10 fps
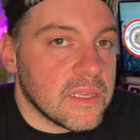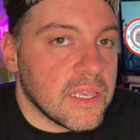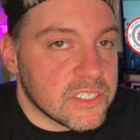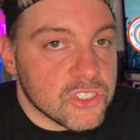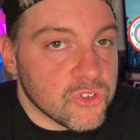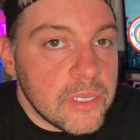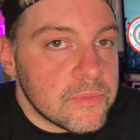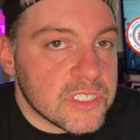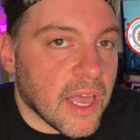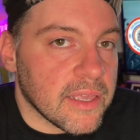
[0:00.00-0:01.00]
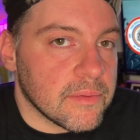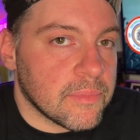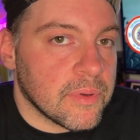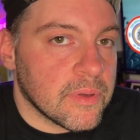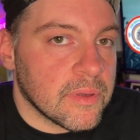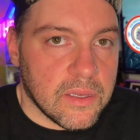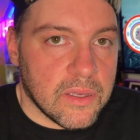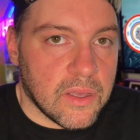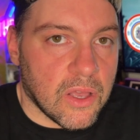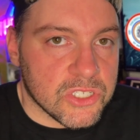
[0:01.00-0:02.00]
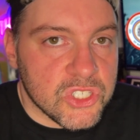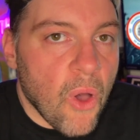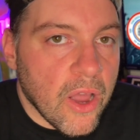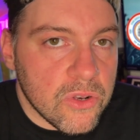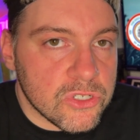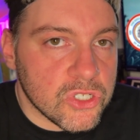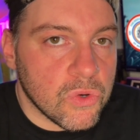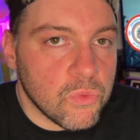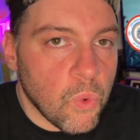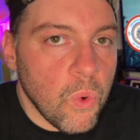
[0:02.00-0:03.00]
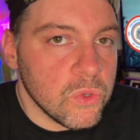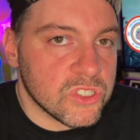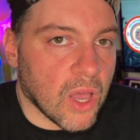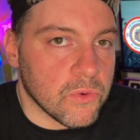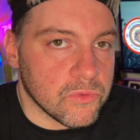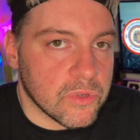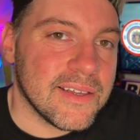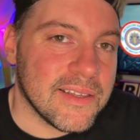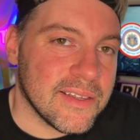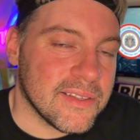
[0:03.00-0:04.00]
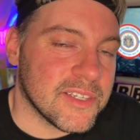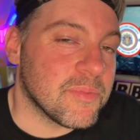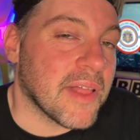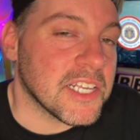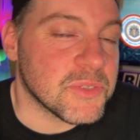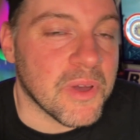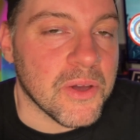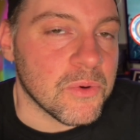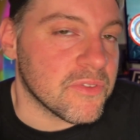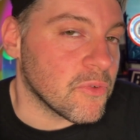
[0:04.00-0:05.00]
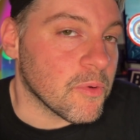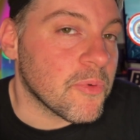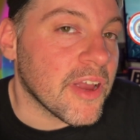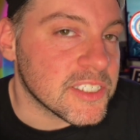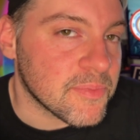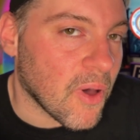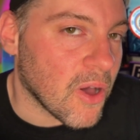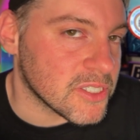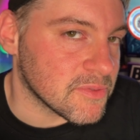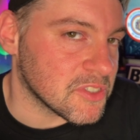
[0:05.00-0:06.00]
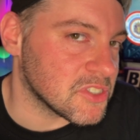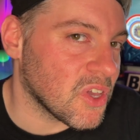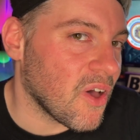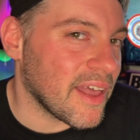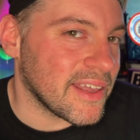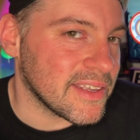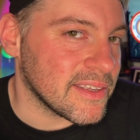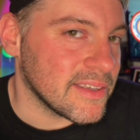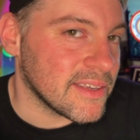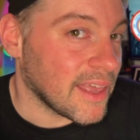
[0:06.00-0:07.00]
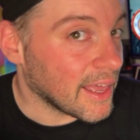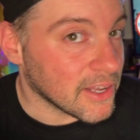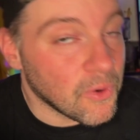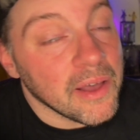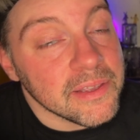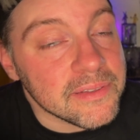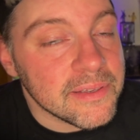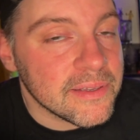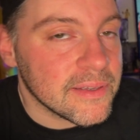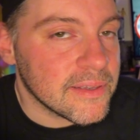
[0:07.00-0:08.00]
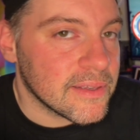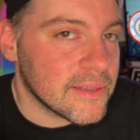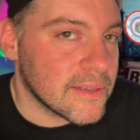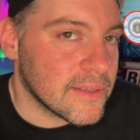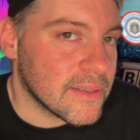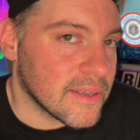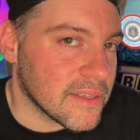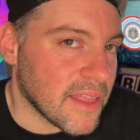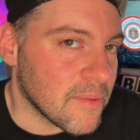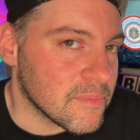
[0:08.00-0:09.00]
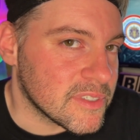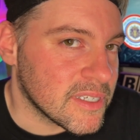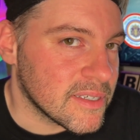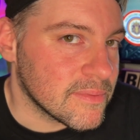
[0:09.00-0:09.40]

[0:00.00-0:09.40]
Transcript: It's a dreamscape, a psychological war zone, the place where all of the repressed parts of society, and Quaid, are dumped.